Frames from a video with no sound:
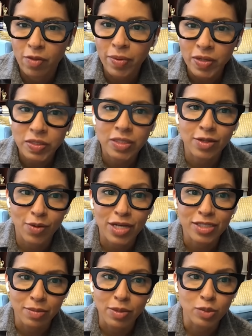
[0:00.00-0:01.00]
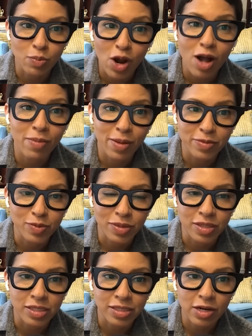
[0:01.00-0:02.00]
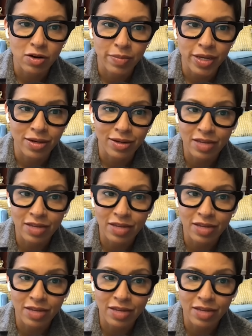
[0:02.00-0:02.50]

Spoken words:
The person who has the most problems with the settlement,